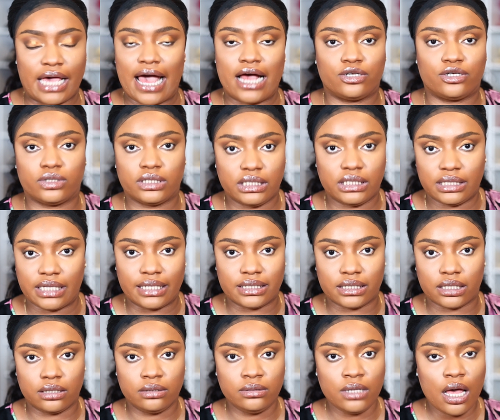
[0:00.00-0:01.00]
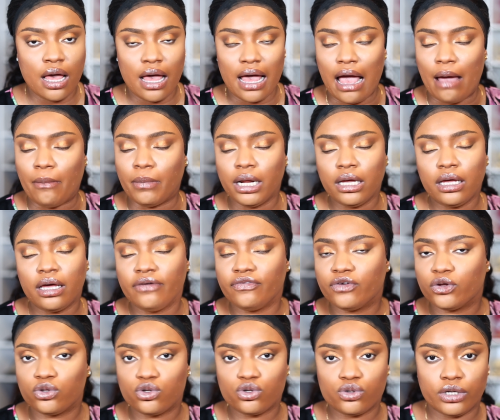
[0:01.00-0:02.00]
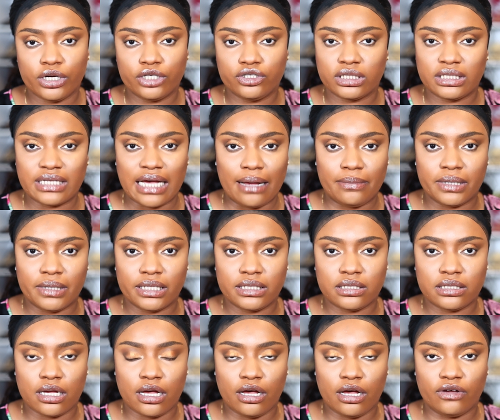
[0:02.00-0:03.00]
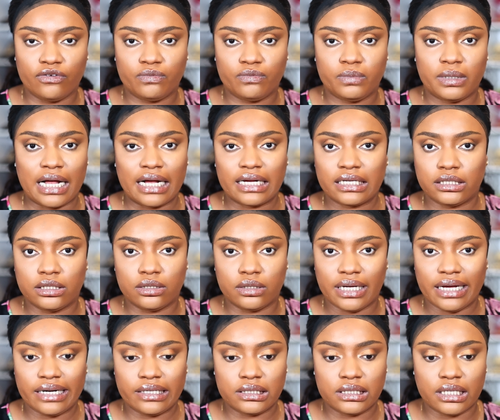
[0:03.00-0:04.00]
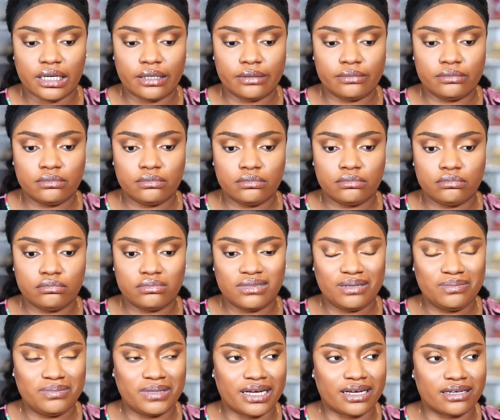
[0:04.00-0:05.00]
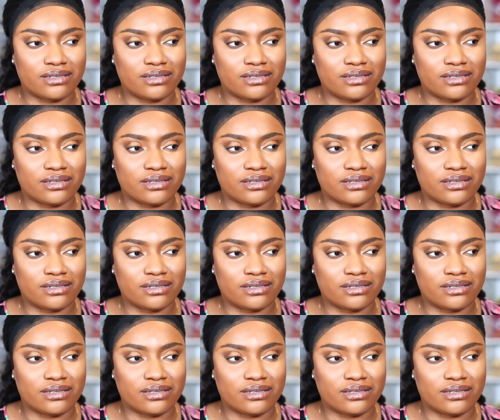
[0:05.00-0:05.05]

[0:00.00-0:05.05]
casually says it. I'm gonna give you 200 tablets of Plaquenil at a time. I'm